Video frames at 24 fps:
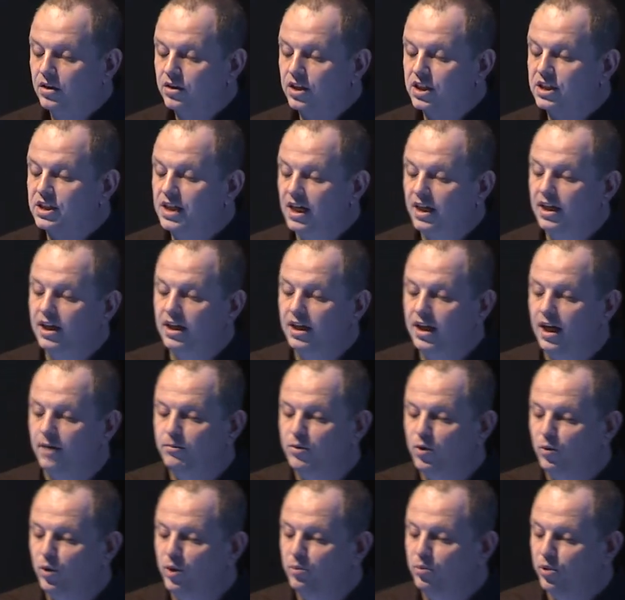the second
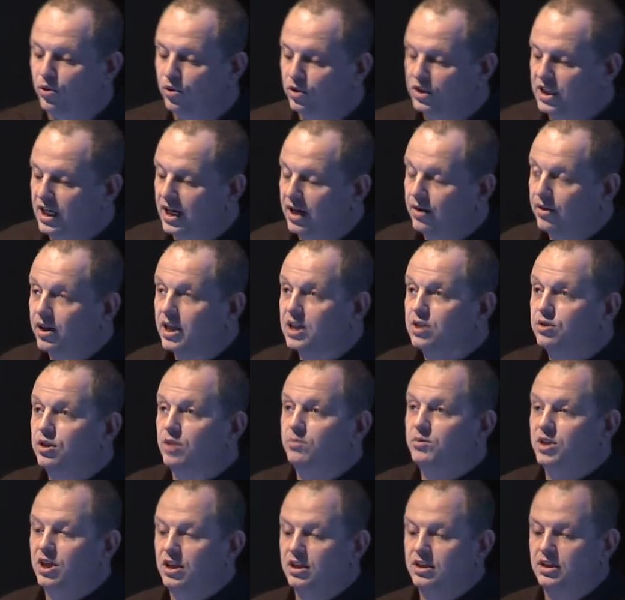game that we brought out,
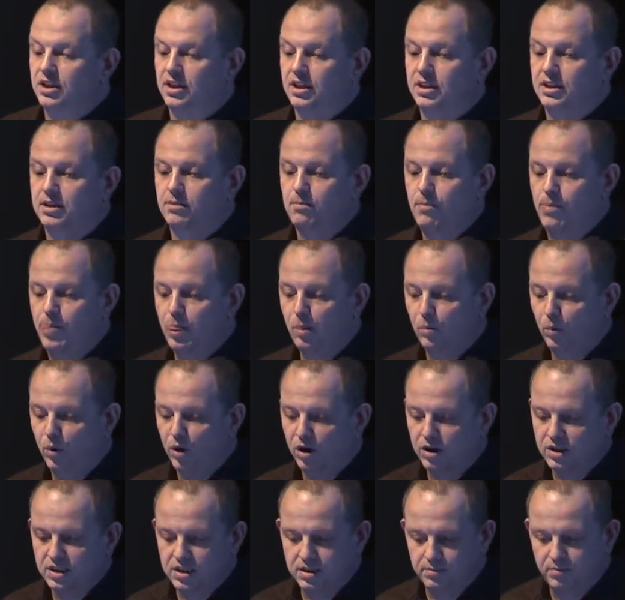Extreme Justice,
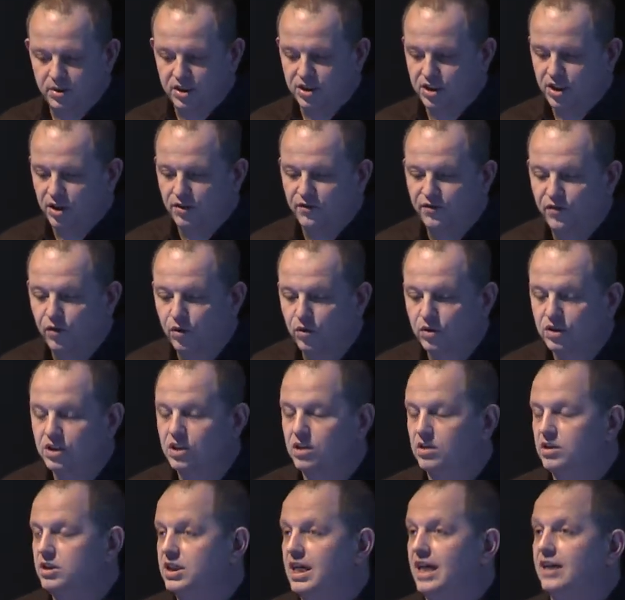was Pursuit
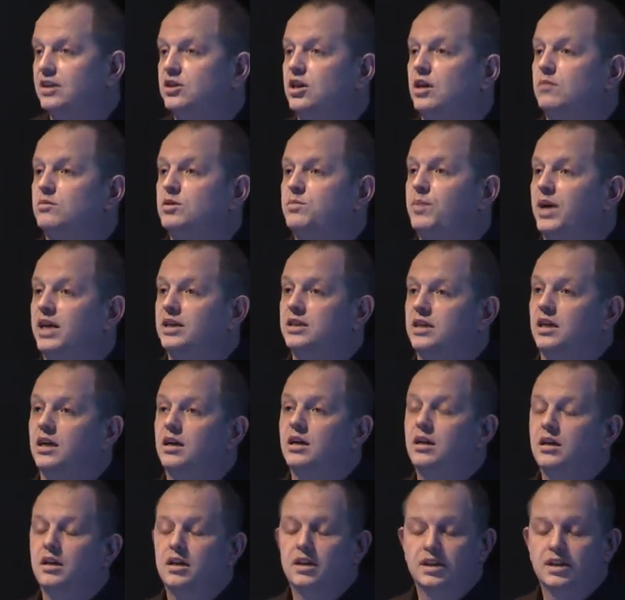Force 10 times better.